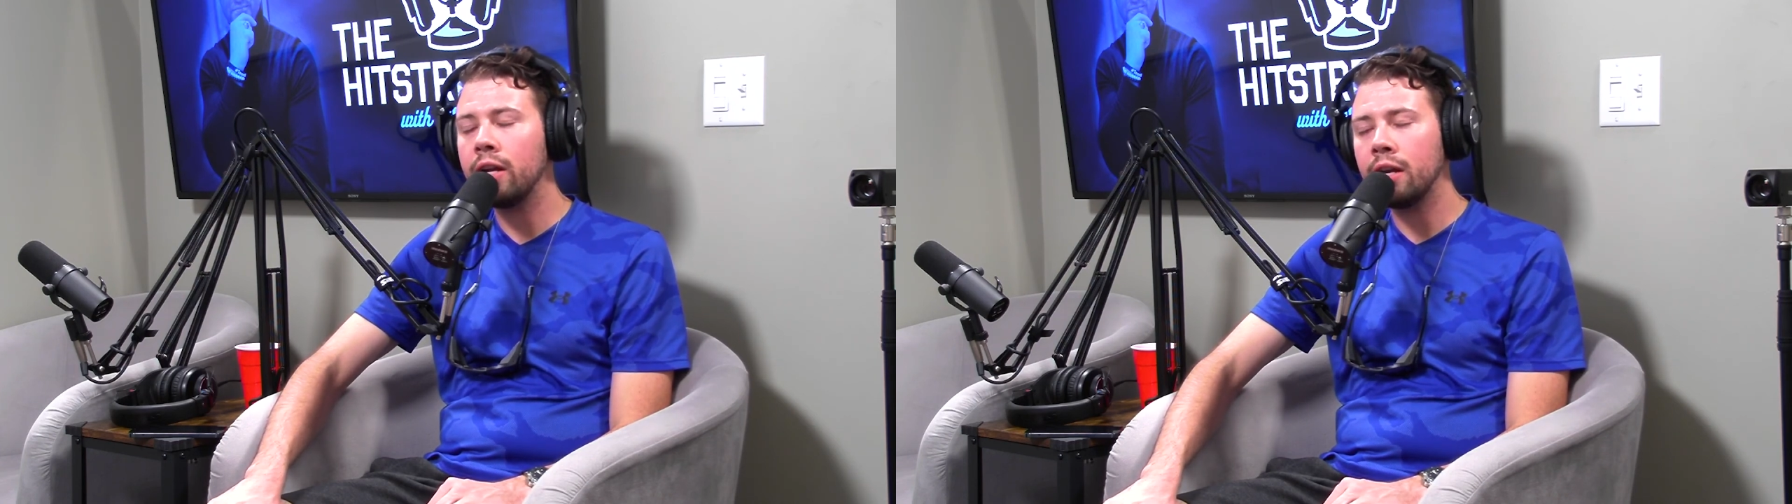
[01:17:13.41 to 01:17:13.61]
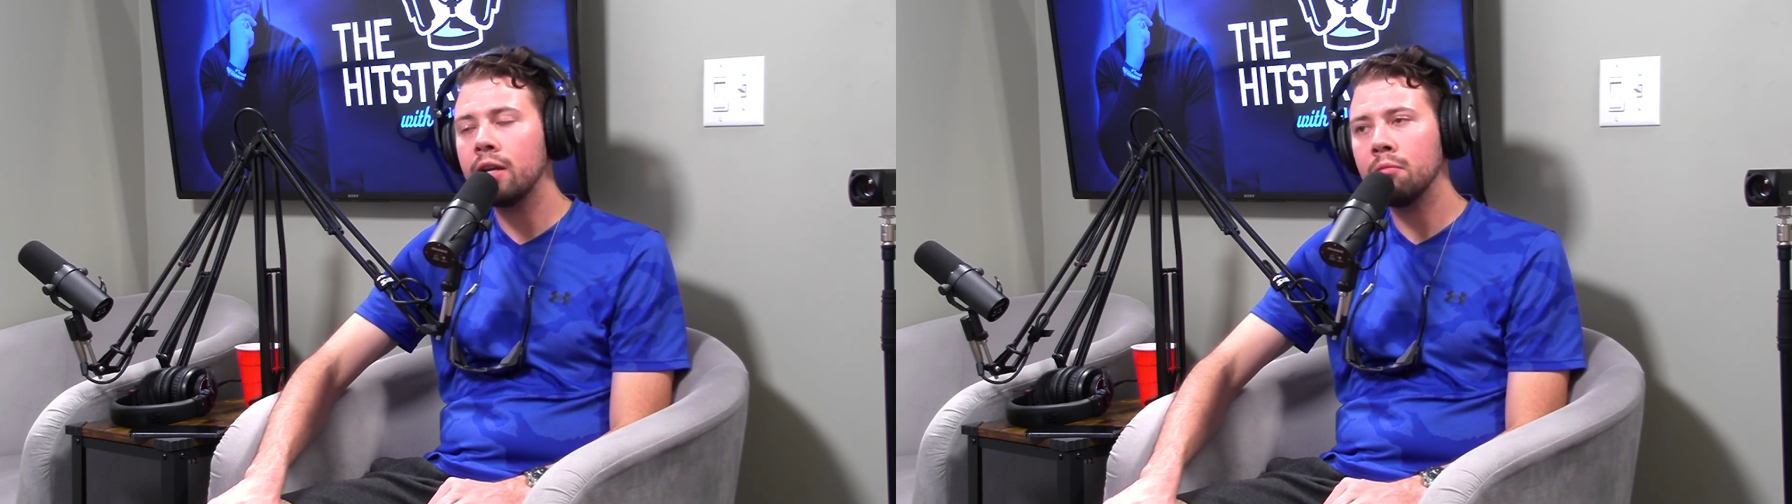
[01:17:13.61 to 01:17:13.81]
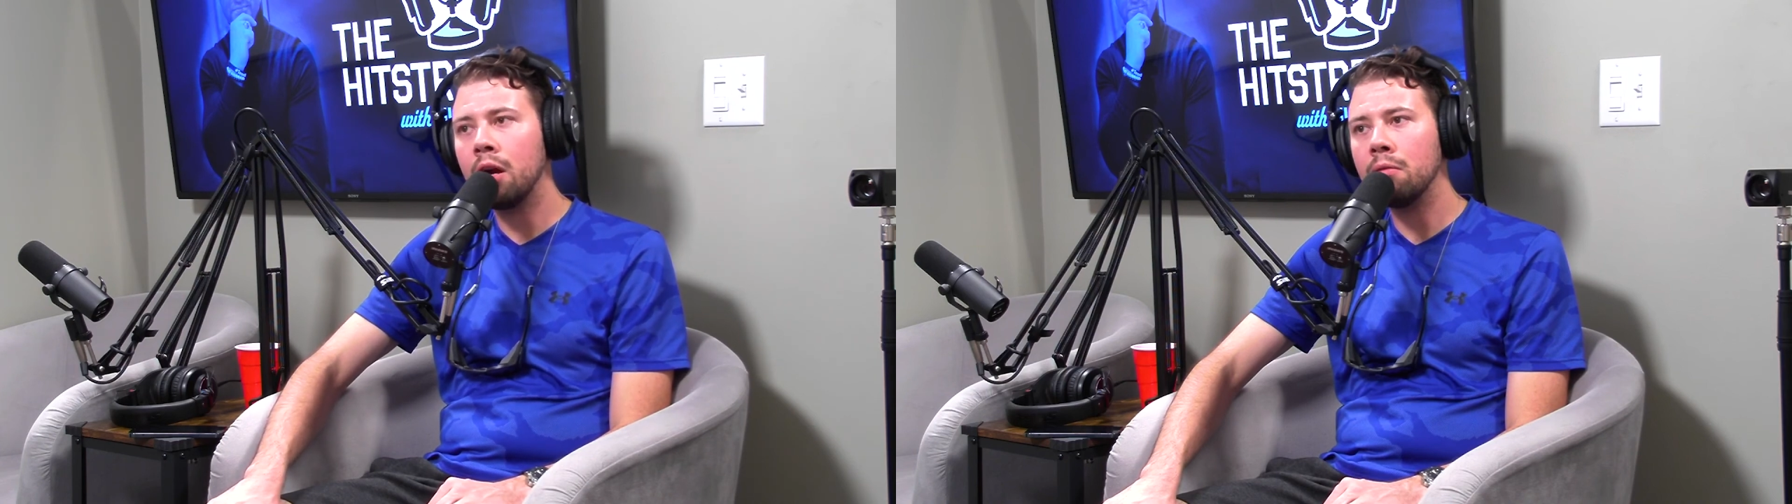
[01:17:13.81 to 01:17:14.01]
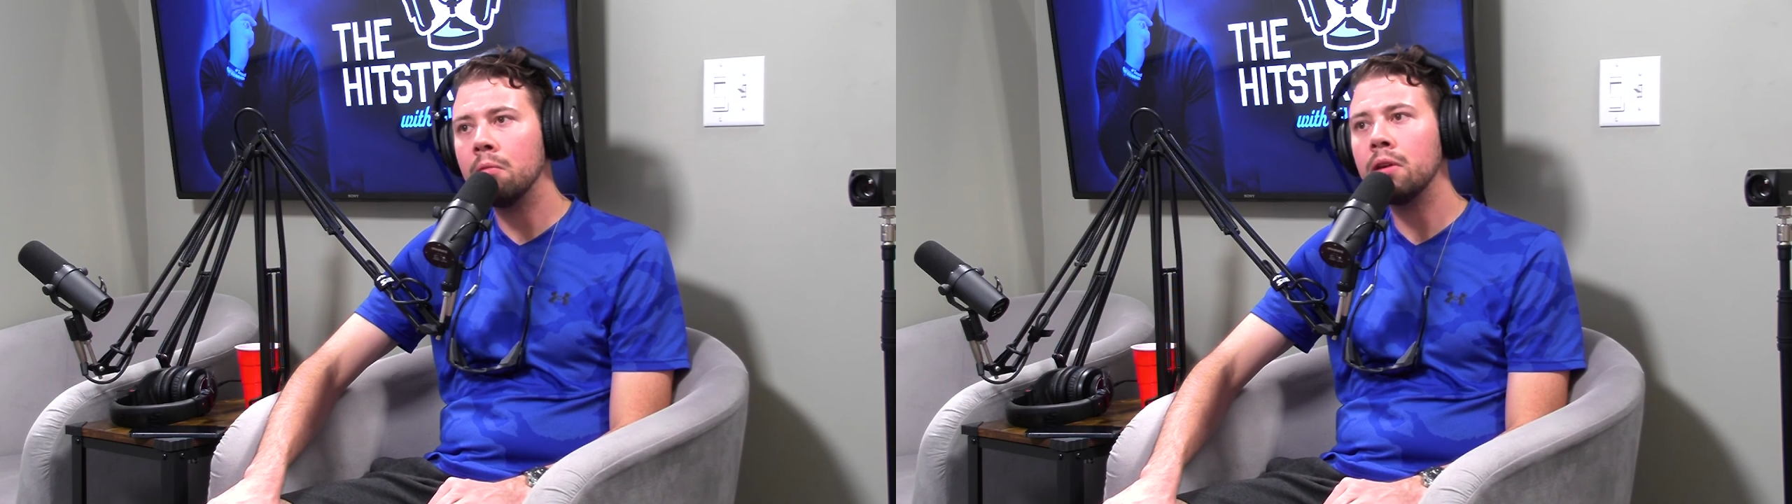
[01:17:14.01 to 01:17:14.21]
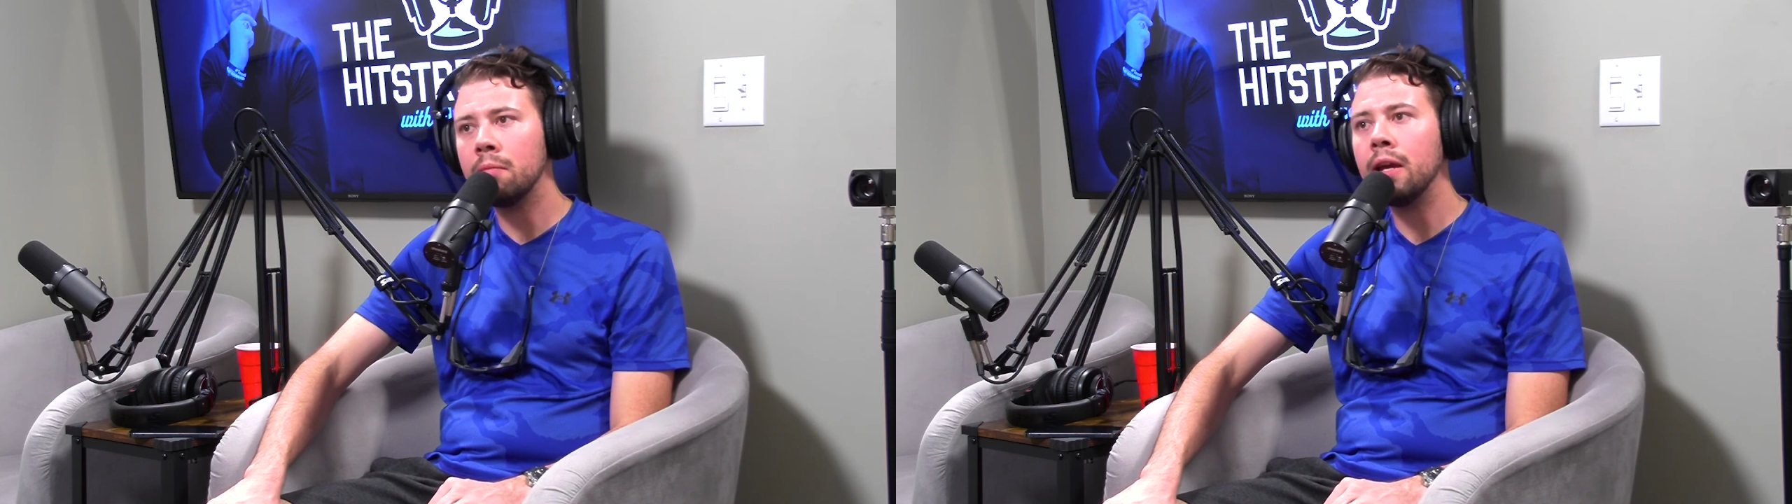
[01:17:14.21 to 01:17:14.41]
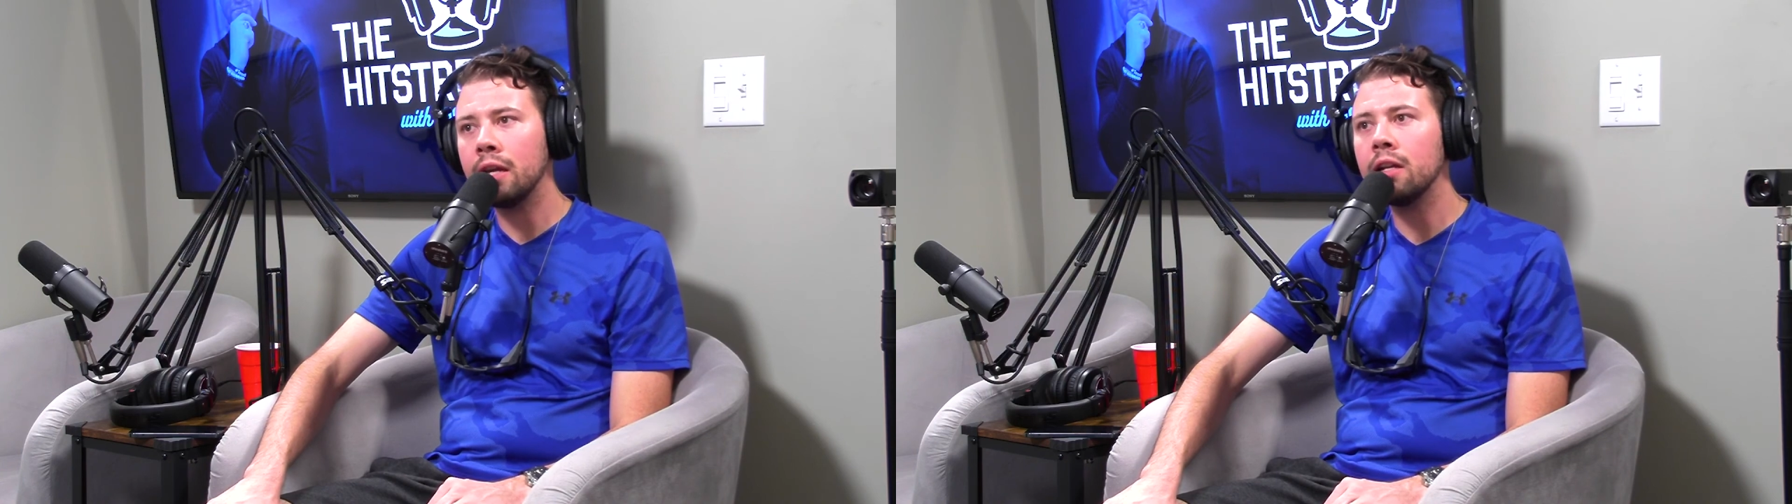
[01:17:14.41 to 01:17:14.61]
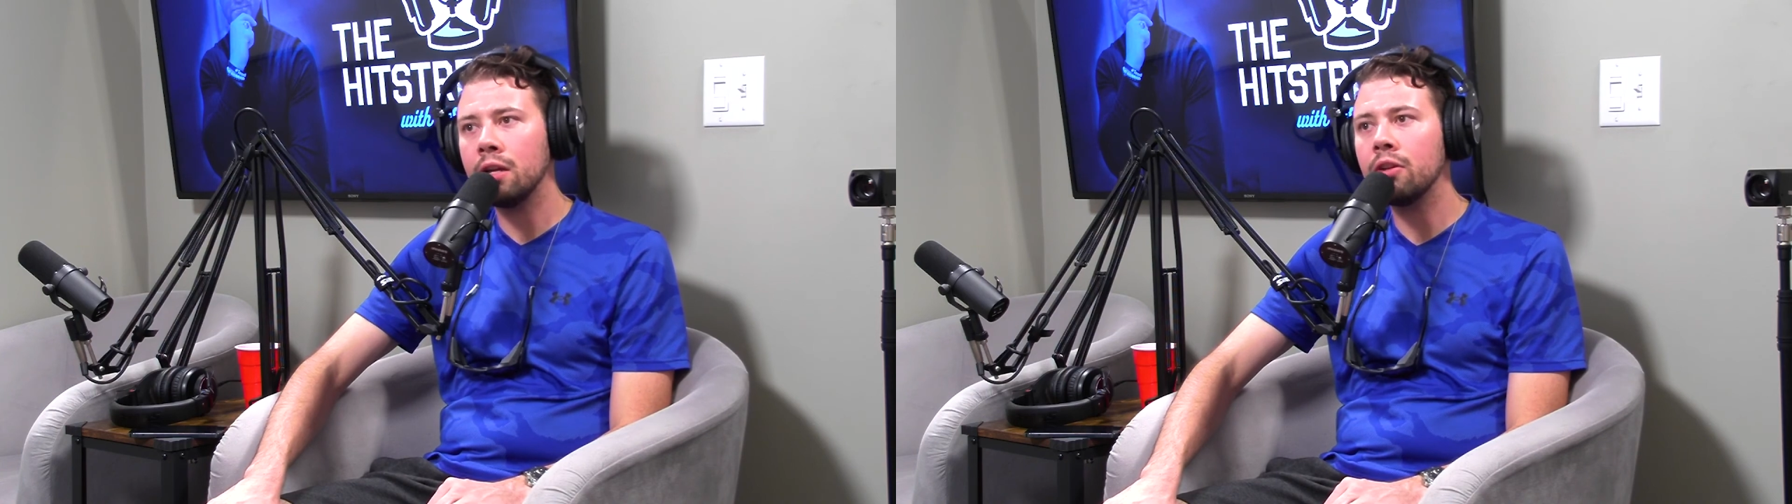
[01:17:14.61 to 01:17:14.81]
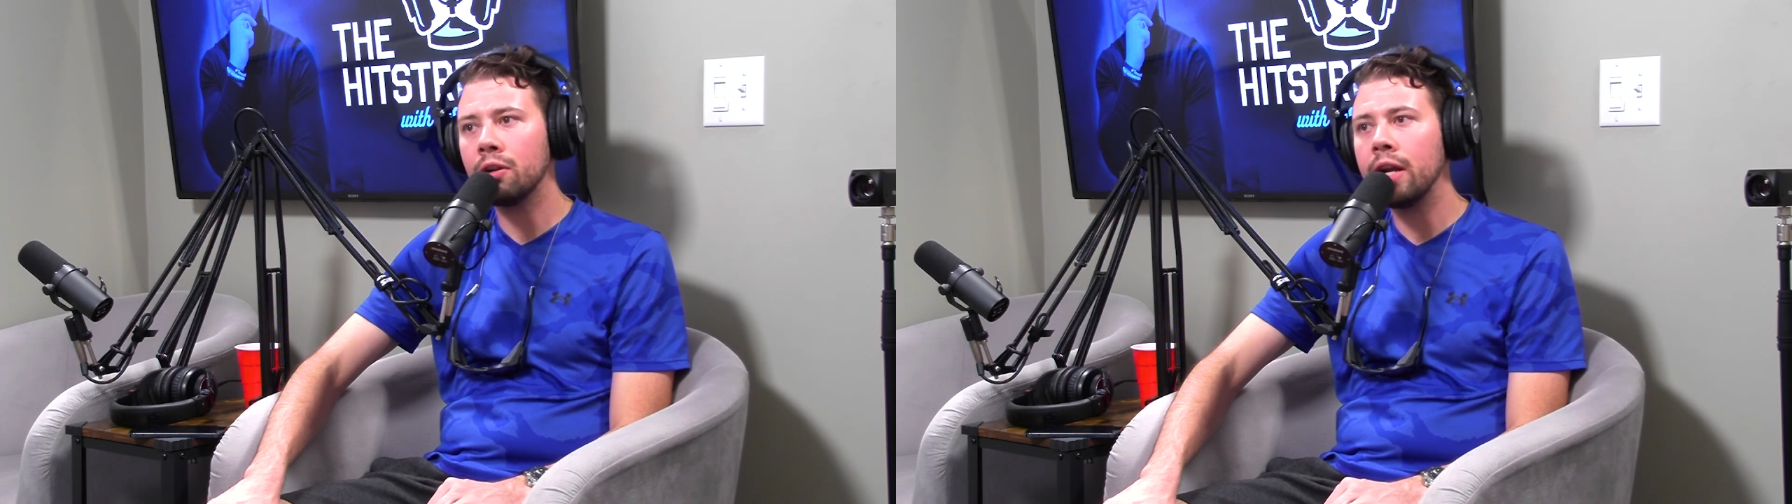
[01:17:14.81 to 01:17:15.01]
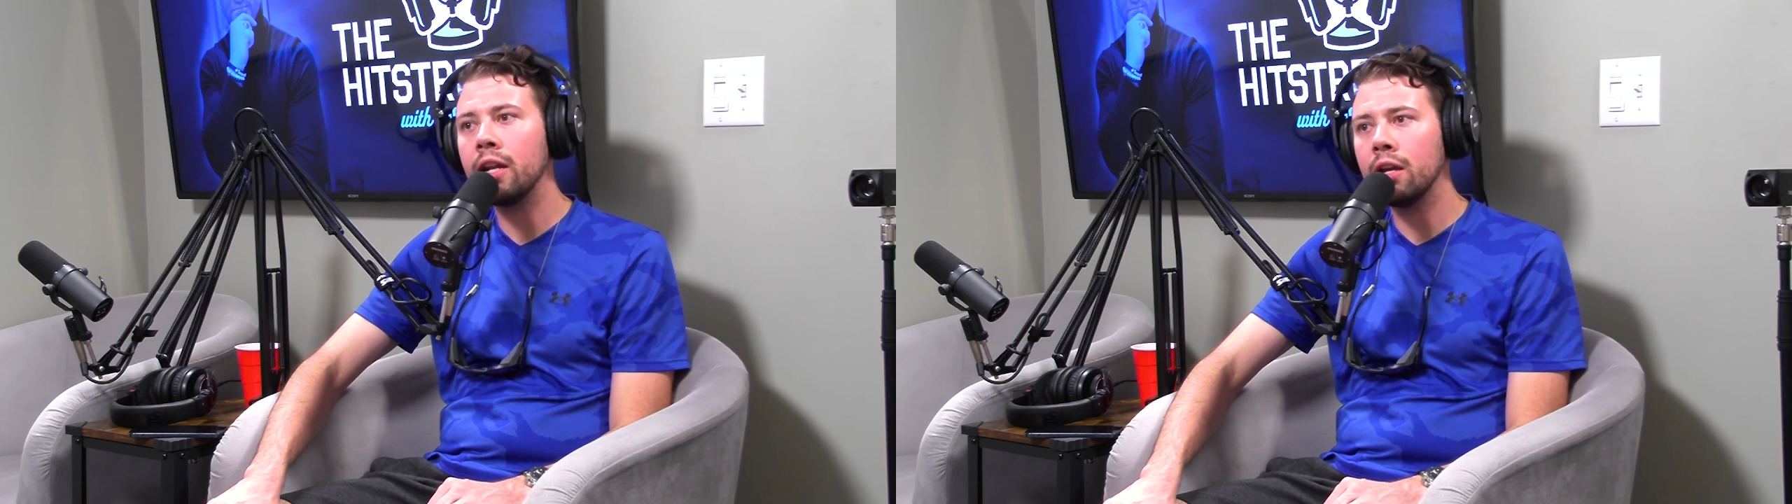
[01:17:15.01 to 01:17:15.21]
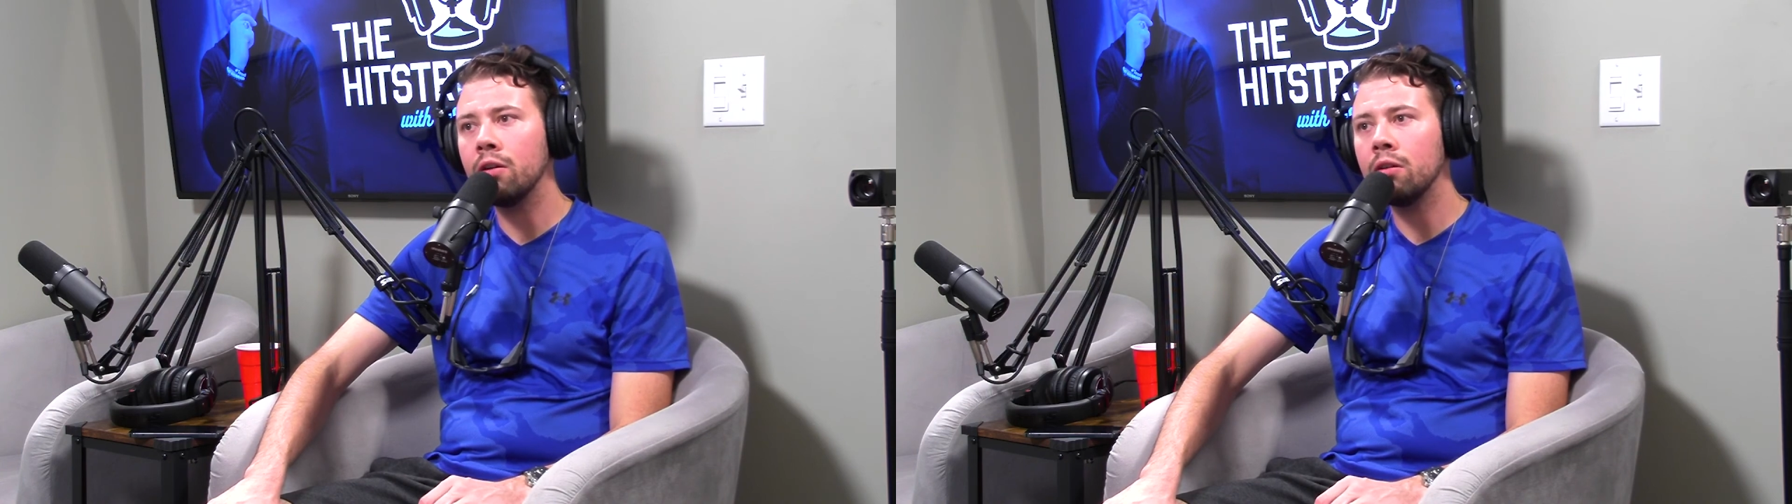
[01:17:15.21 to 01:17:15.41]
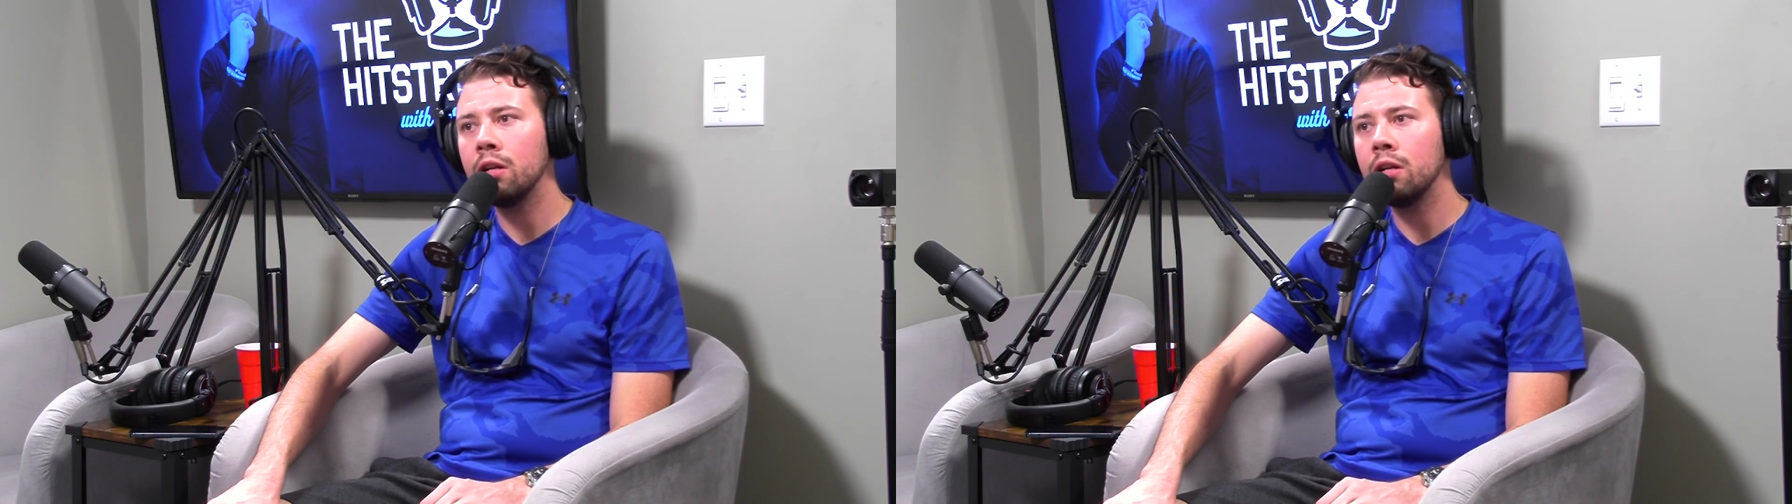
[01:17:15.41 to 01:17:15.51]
I could probably make another radio.